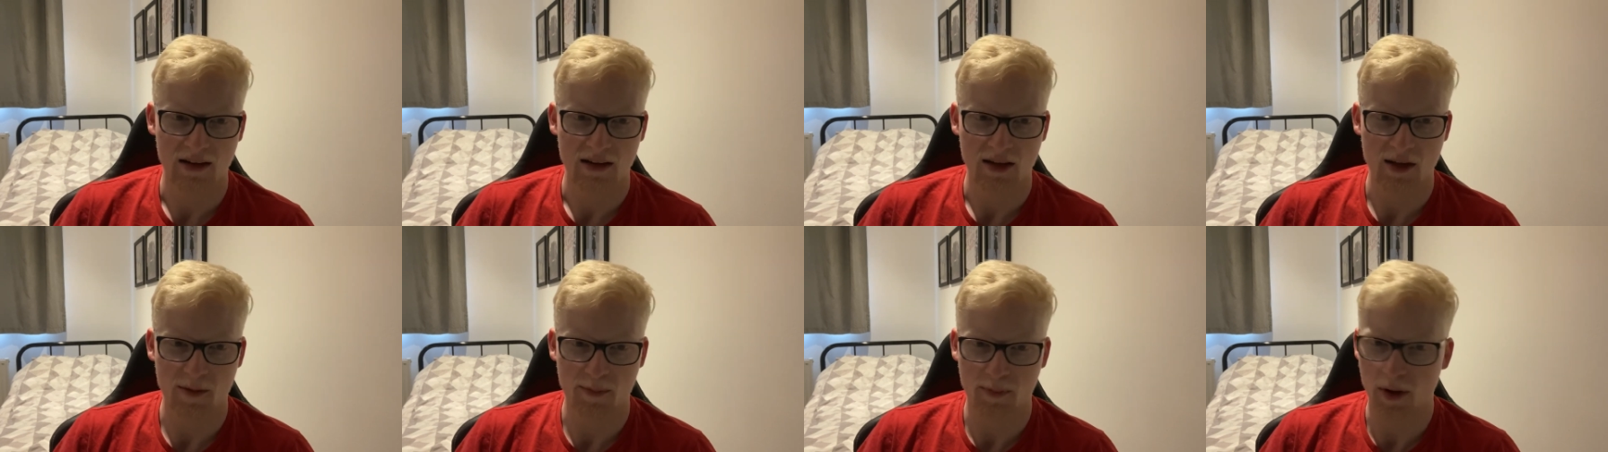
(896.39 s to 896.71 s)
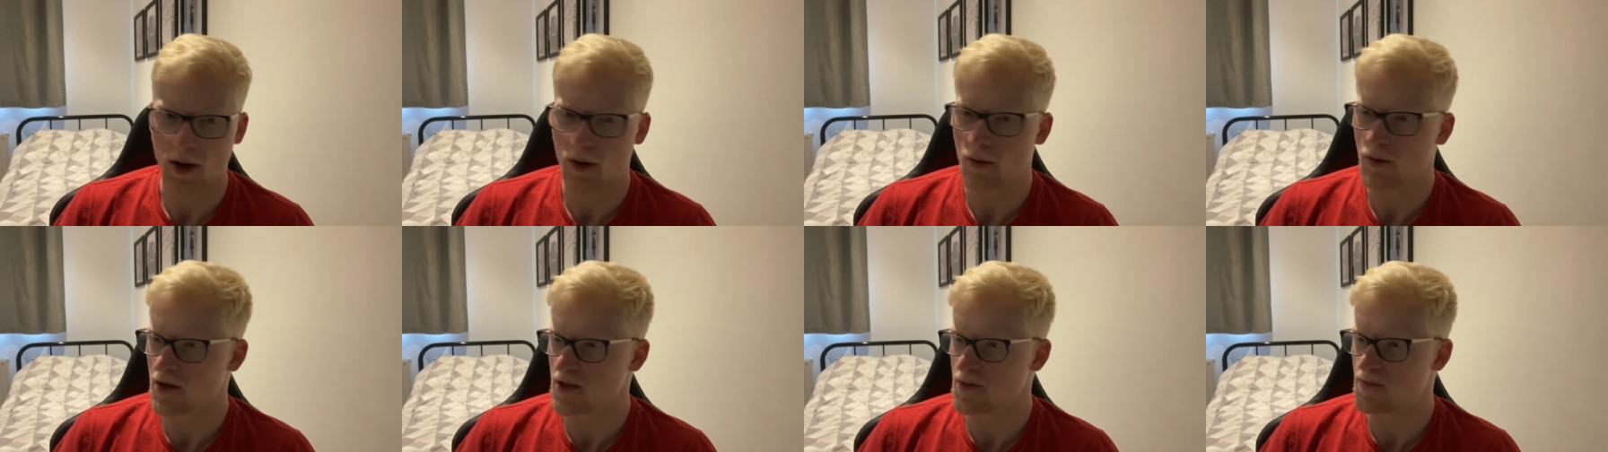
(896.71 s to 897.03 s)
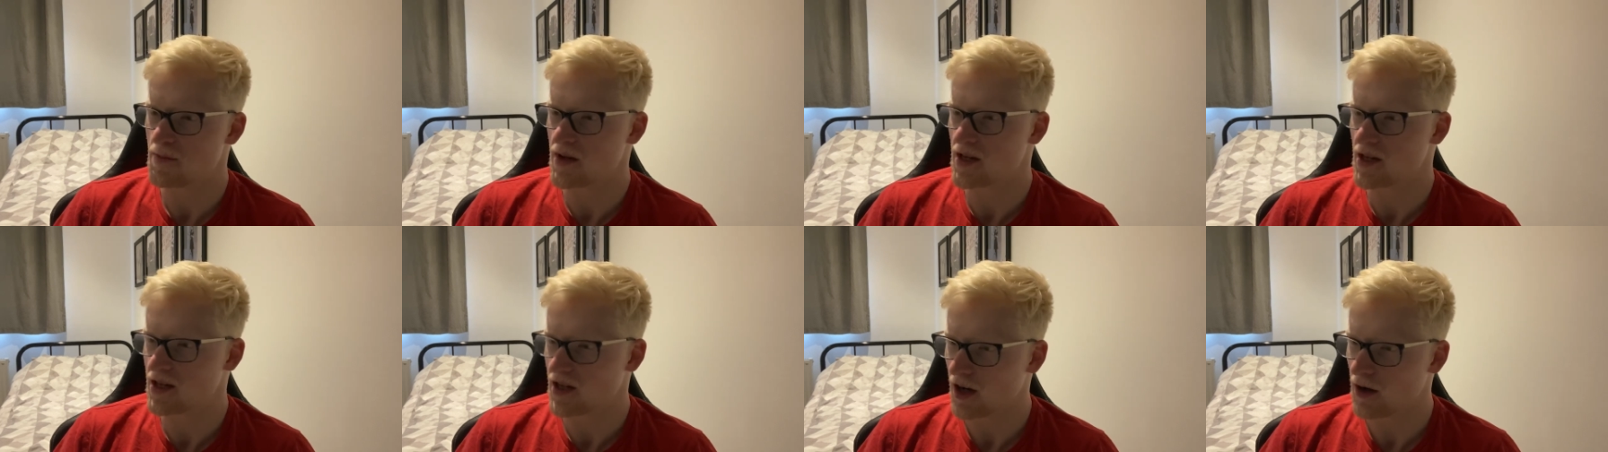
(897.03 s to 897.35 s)
The bloke has
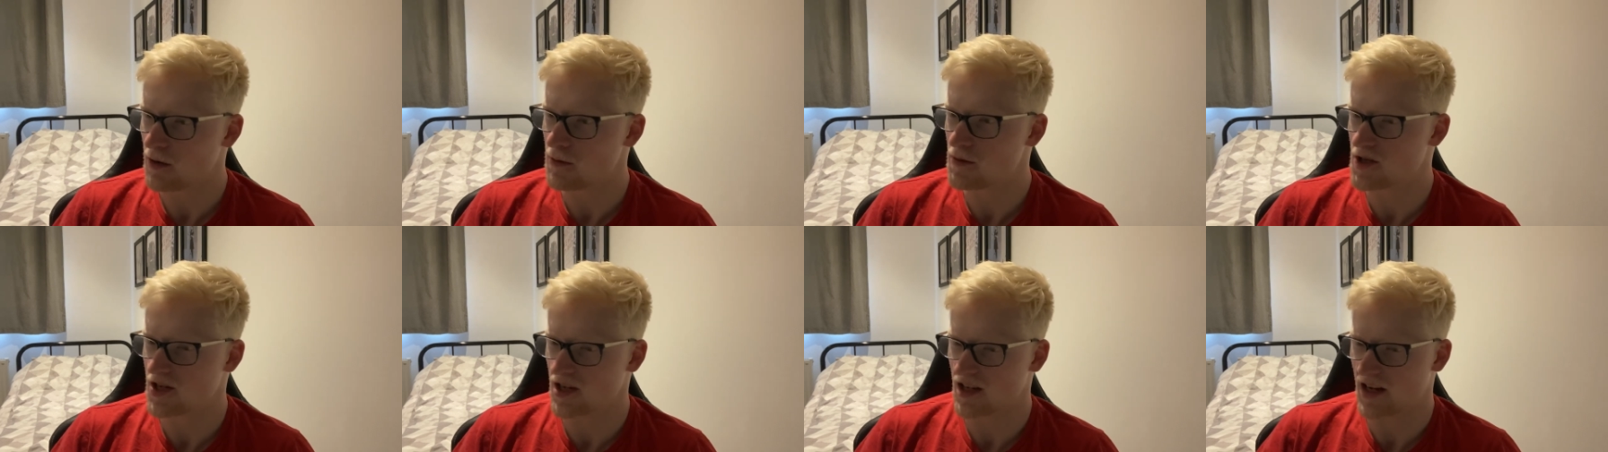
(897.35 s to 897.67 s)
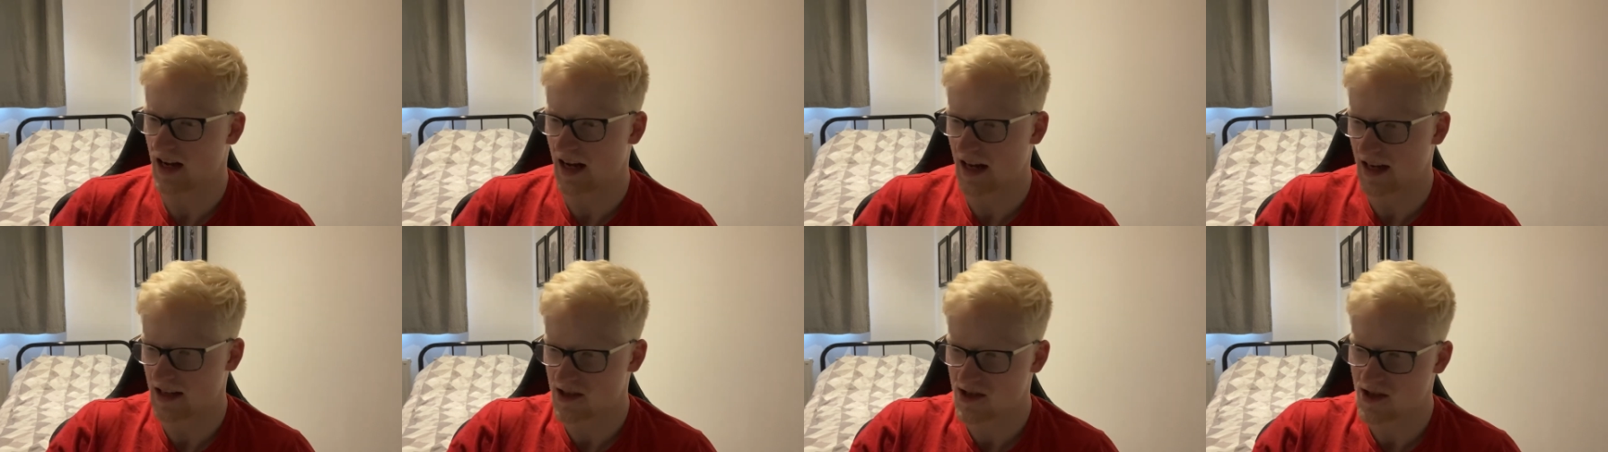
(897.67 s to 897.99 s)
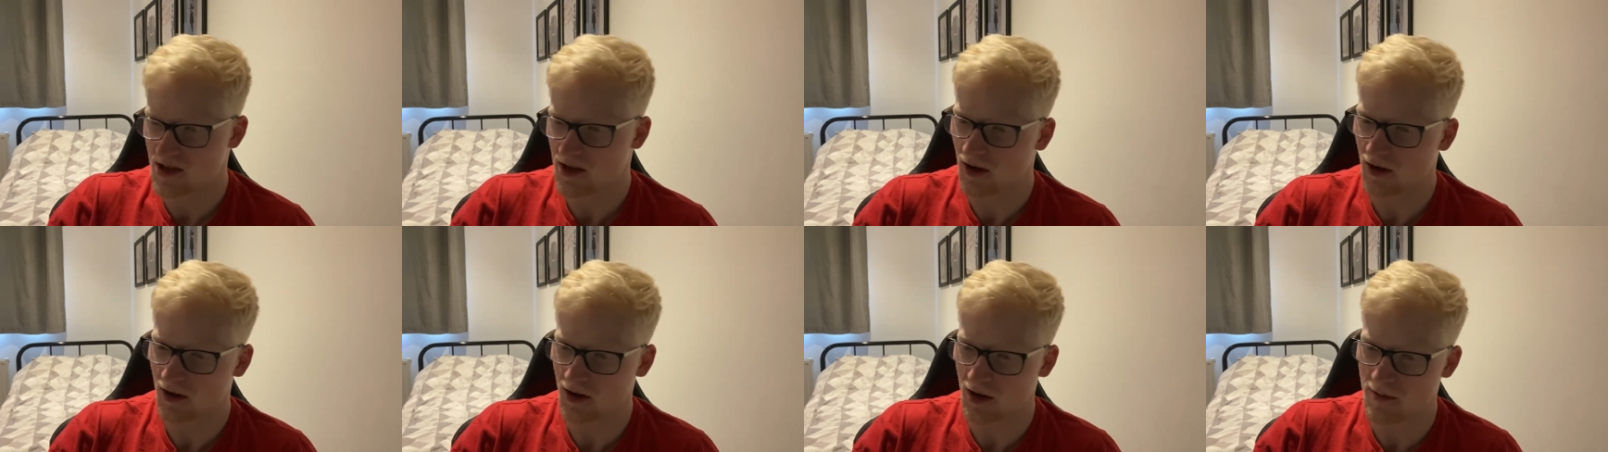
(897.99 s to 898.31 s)
been coaching at
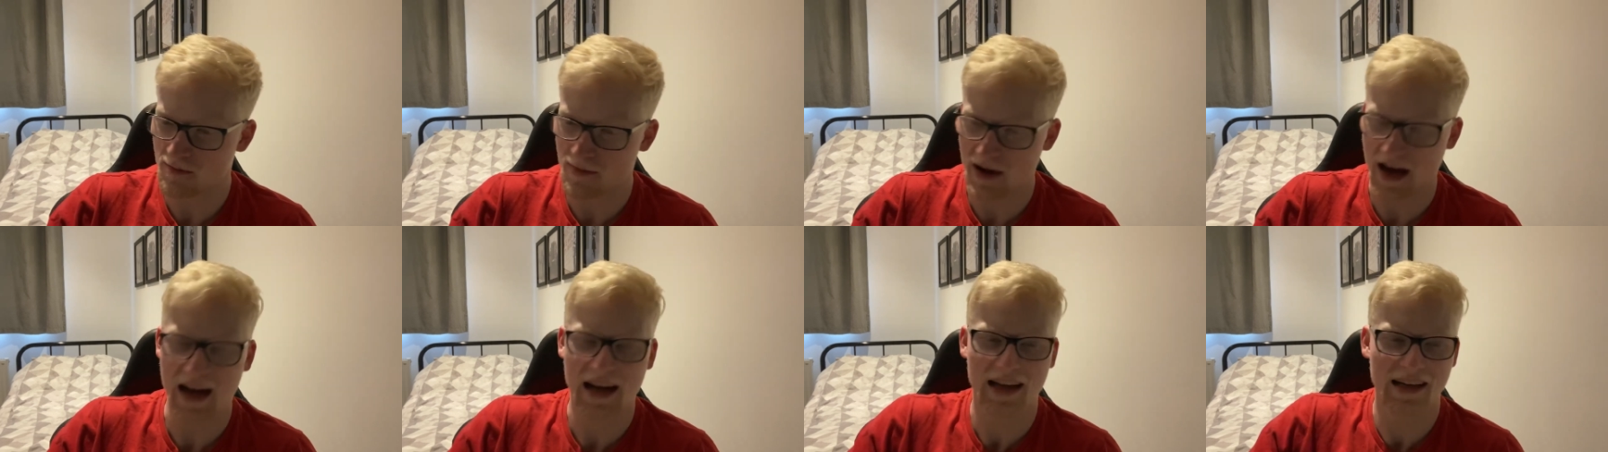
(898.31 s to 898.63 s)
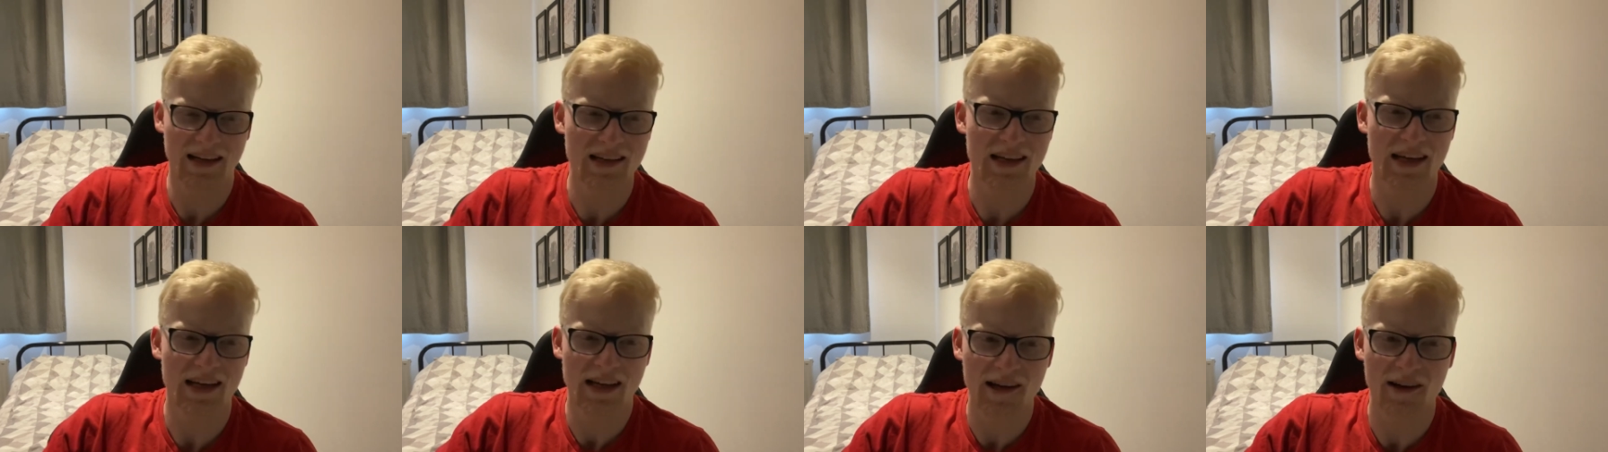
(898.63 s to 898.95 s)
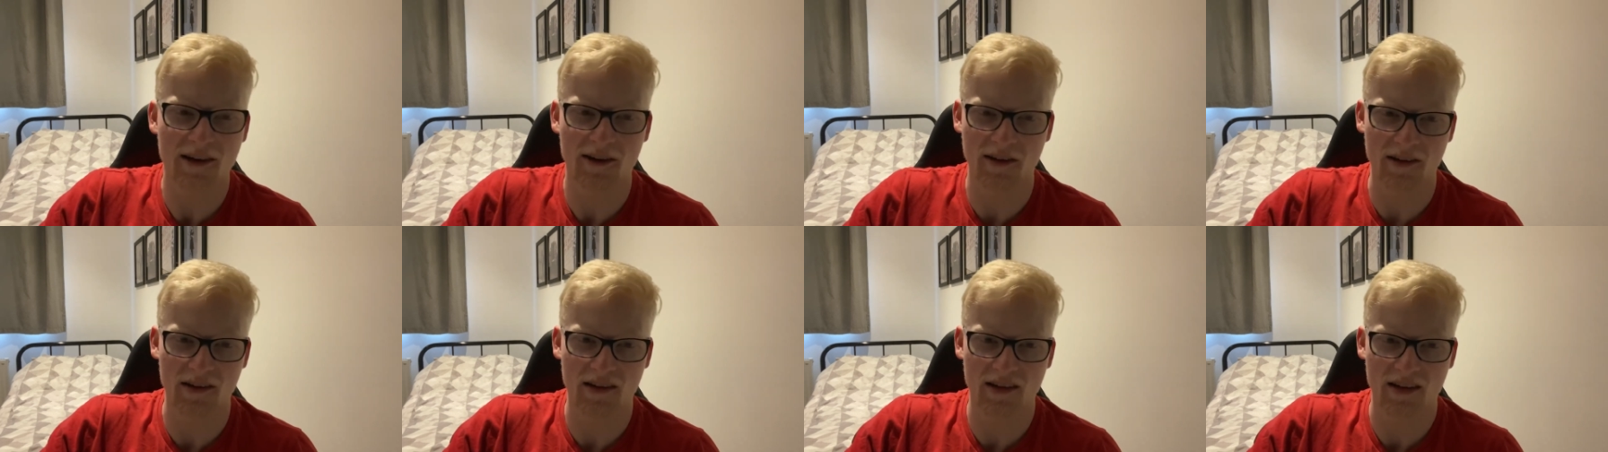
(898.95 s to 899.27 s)
Tottenham and
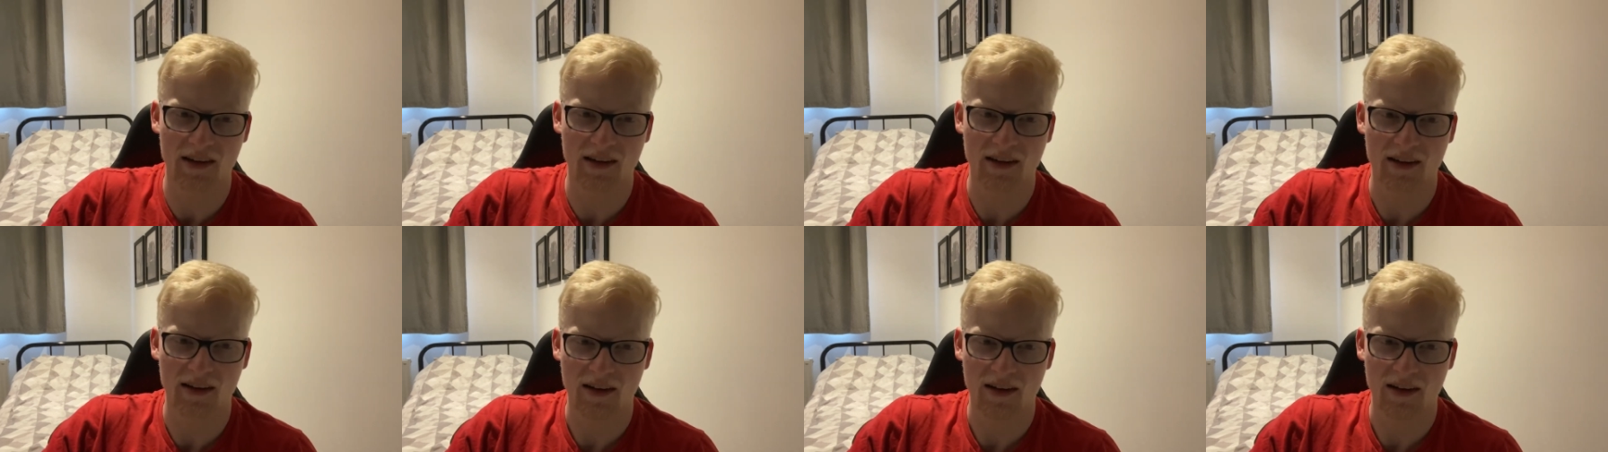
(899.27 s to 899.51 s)
England.